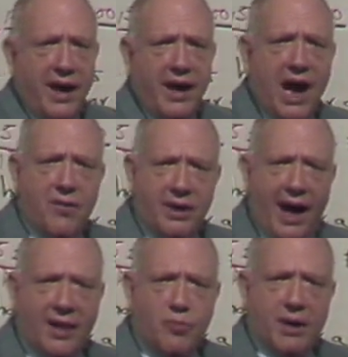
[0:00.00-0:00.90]
Here
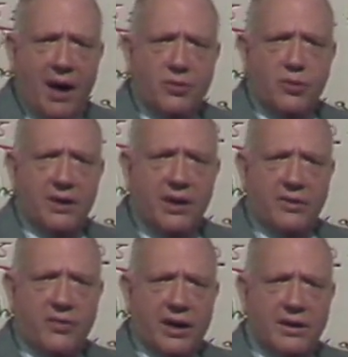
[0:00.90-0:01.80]
again, we come to a
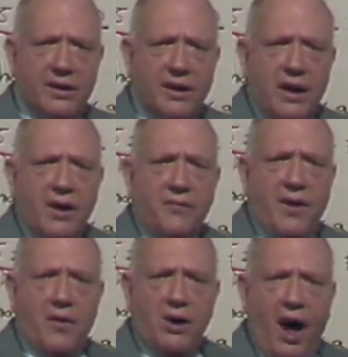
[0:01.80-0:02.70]
neat trick.
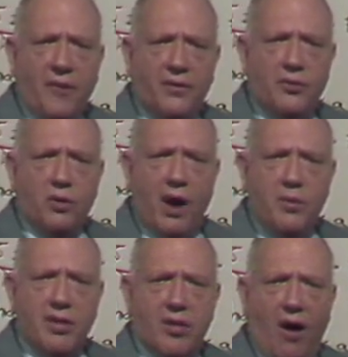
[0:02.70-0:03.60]
Very often, the way
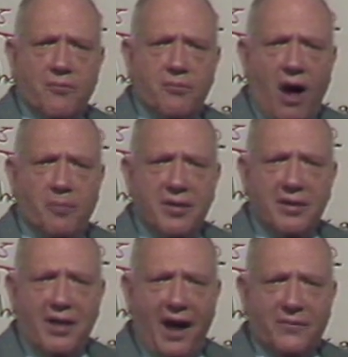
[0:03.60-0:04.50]
we solve problems
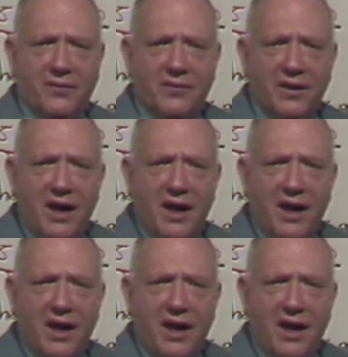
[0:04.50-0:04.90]
in life